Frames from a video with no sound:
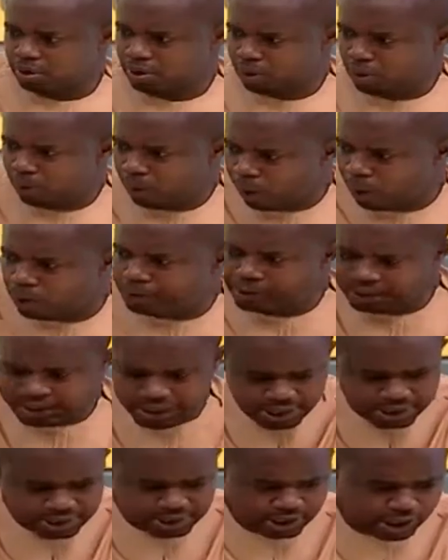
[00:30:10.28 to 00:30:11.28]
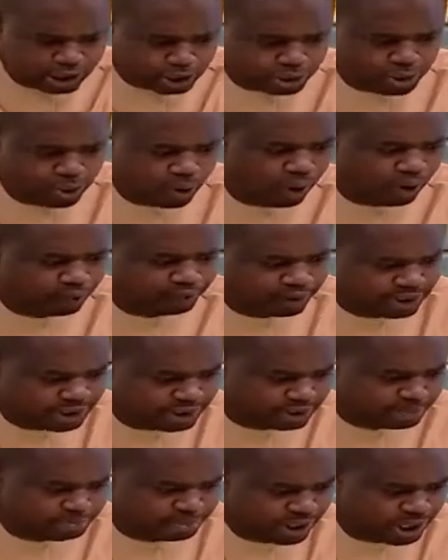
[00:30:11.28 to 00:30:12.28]
on this issue of
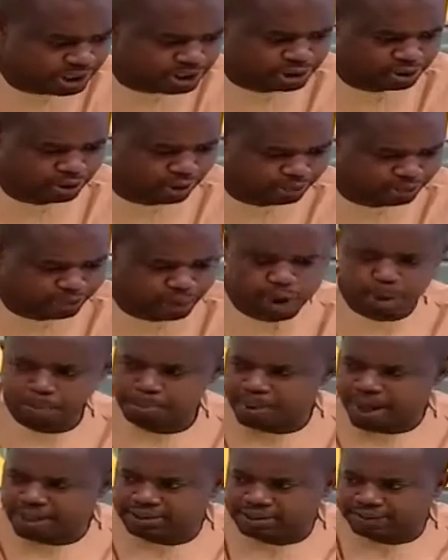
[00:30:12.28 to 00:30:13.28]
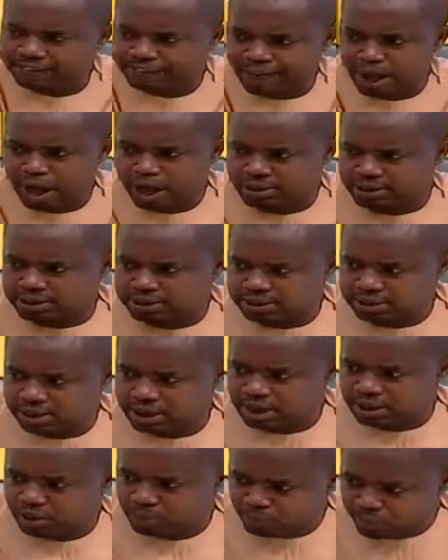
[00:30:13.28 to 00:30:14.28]
dissipation of party funds.
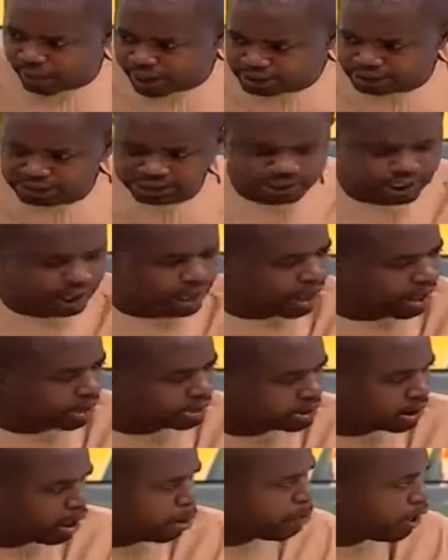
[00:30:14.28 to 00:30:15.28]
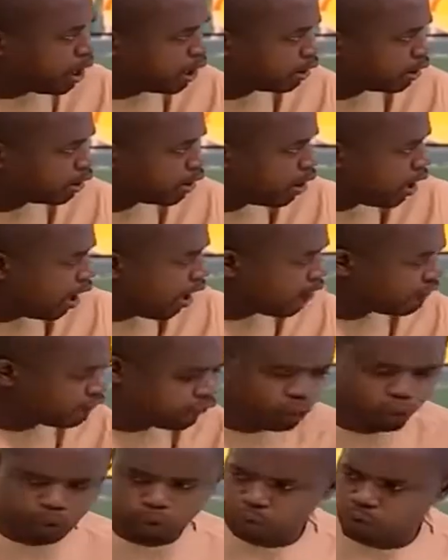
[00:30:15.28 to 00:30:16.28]
When uh, Chairman
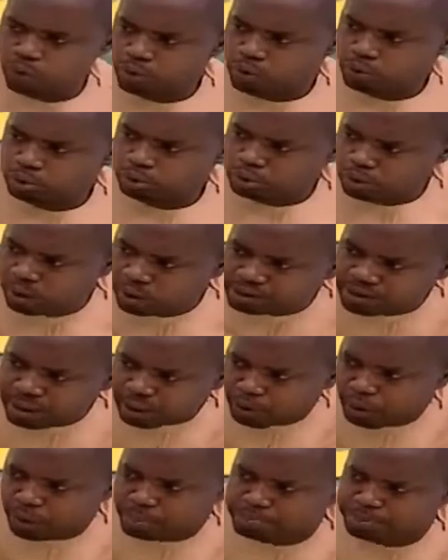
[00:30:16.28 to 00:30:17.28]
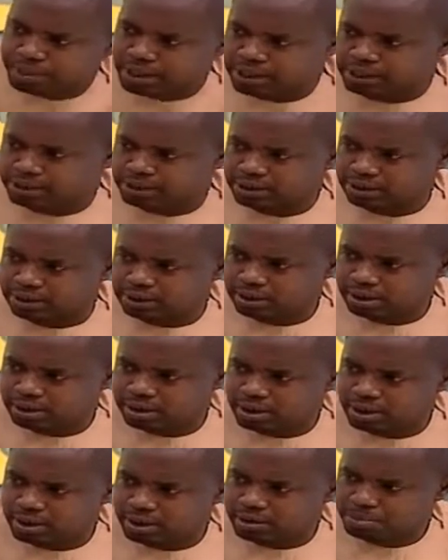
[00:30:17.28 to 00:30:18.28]
Afoko lodged a complaint
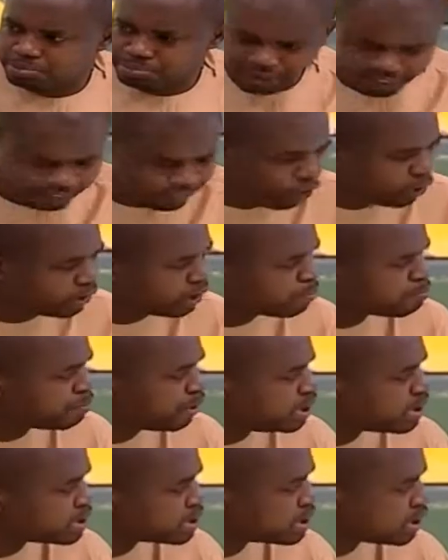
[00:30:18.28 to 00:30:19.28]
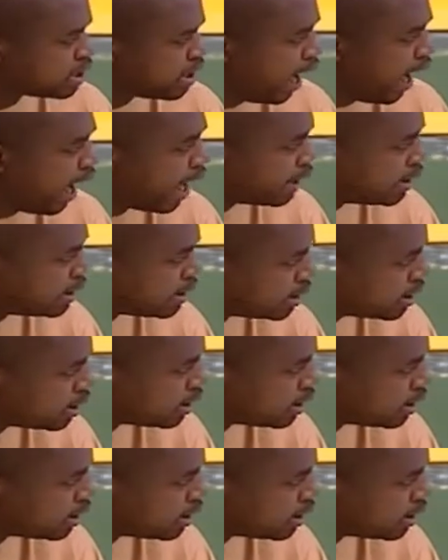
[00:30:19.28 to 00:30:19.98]
before the police CID,